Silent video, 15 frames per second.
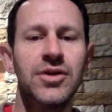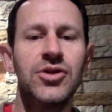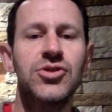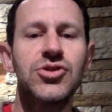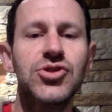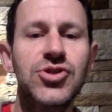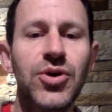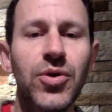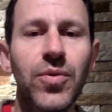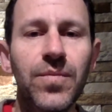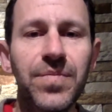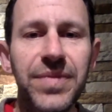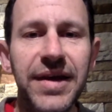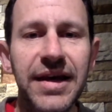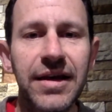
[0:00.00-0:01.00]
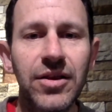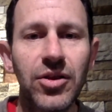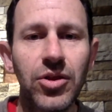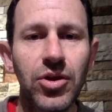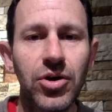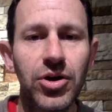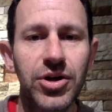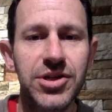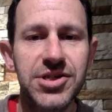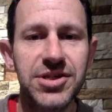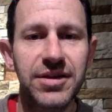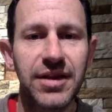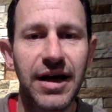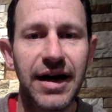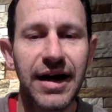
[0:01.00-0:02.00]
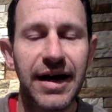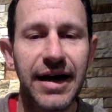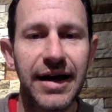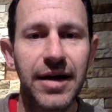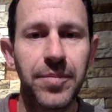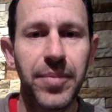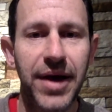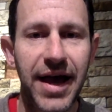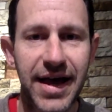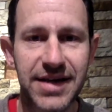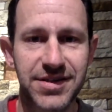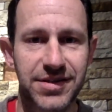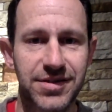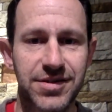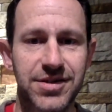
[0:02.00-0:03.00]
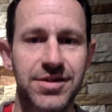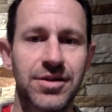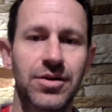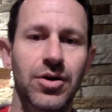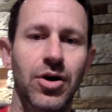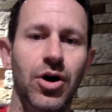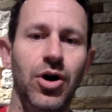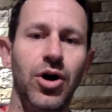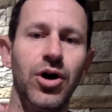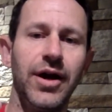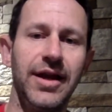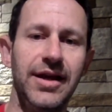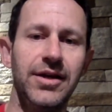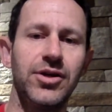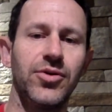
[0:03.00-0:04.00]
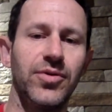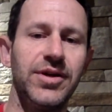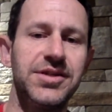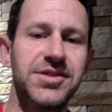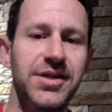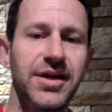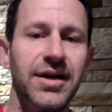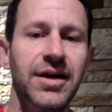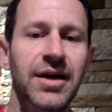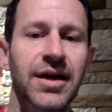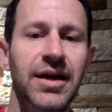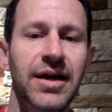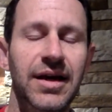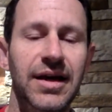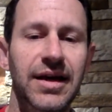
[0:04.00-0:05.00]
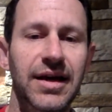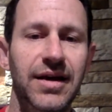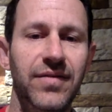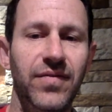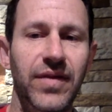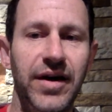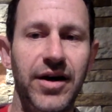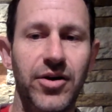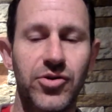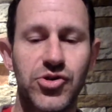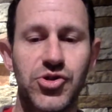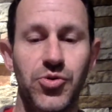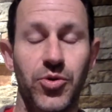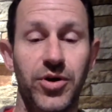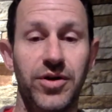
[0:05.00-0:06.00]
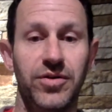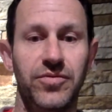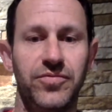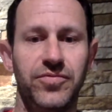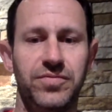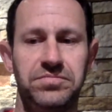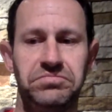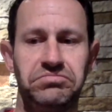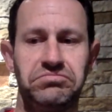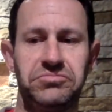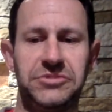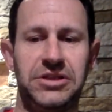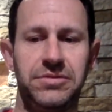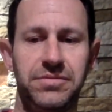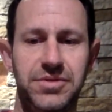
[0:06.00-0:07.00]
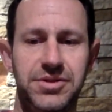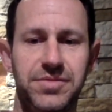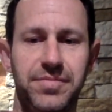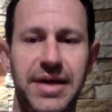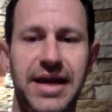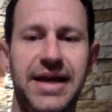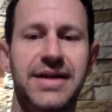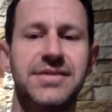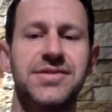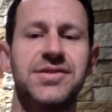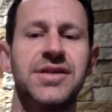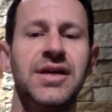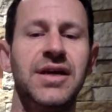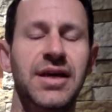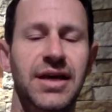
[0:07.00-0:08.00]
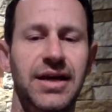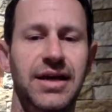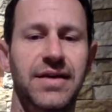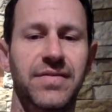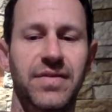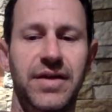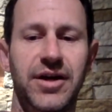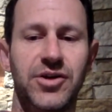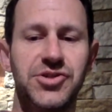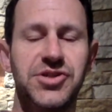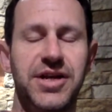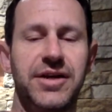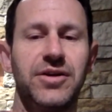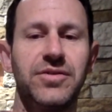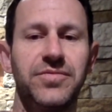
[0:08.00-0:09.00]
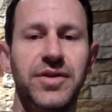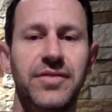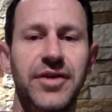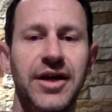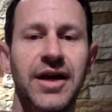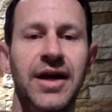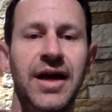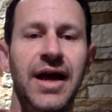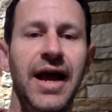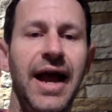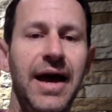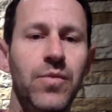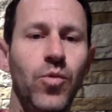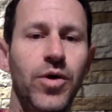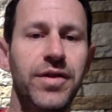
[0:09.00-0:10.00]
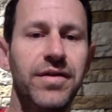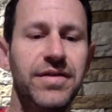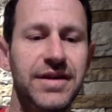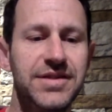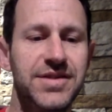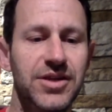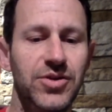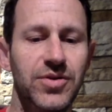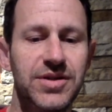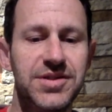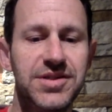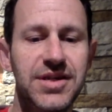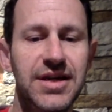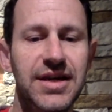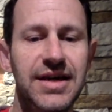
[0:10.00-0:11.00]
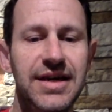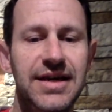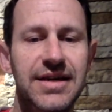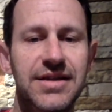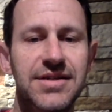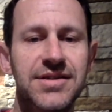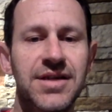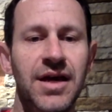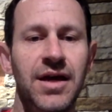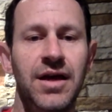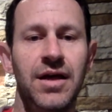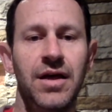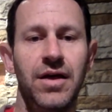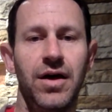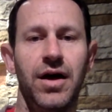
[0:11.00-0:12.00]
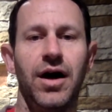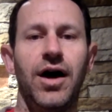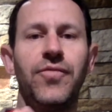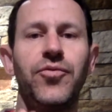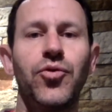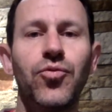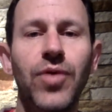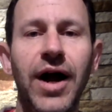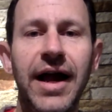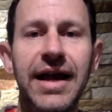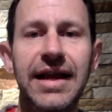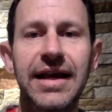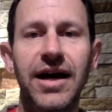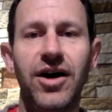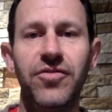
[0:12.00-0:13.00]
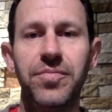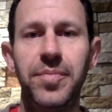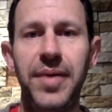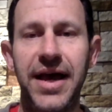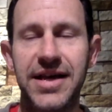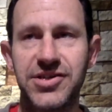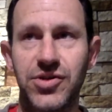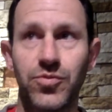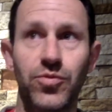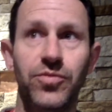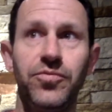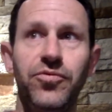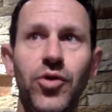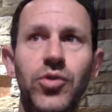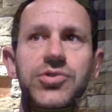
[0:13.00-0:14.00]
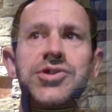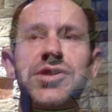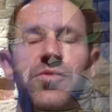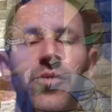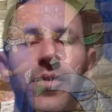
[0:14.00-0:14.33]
So it looks like peasants are increasing in their sort of demands, in their standard of living. And one of the things that you can see is a variety of peasant revolts and